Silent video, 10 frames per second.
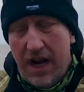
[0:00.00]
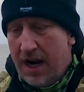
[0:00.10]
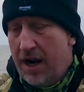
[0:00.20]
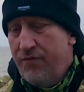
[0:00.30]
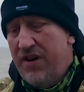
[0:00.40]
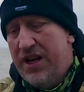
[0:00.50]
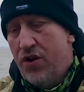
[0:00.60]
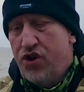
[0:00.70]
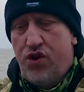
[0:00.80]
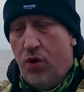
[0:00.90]
I'm really
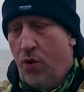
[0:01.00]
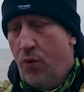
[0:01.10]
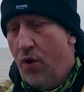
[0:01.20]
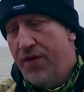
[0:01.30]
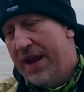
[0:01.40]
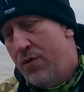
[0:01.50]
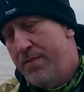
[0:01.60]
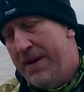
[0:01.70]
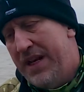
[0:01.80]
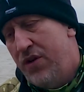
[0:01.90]
not sure what they
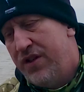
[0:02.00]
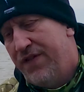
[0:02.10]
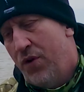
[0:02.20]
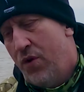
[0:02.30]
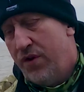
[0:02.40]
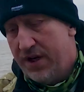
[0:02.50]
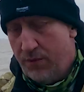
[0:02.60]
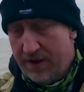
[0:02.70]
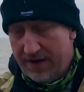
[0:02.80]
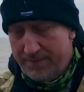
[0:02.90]
would be used for. I don't
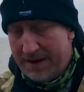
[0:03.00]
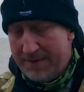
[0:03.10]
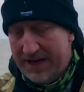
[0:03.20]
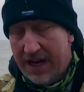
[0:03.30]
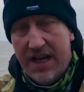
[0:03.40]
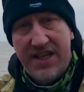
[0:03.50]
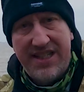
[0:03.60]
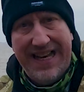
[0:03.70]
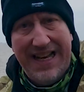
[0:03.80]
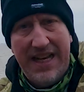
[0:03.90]
know whether maybe
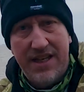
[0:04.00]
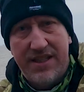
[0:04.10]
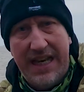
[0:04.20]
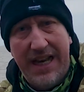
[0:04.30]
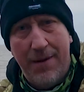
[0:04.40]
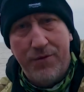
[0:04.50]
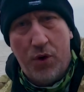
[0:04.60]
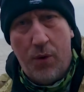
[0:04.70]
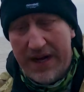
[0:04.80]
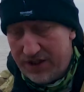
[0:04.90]
sealing up
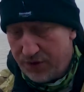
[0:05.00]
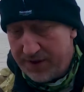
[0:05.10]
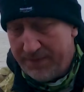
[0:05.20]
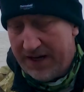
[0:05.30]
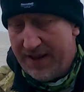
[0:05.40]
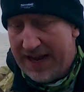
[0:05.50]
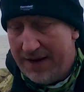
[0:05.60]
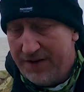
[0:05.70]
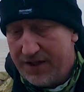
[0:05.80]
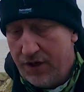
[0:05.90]
doorways or something like
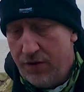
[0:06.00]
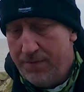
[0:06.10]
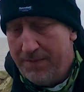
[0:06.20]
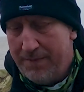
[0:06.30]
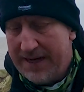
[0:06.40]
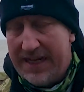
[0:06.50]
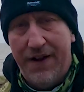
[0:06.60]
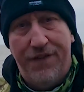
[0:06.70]
that to make it a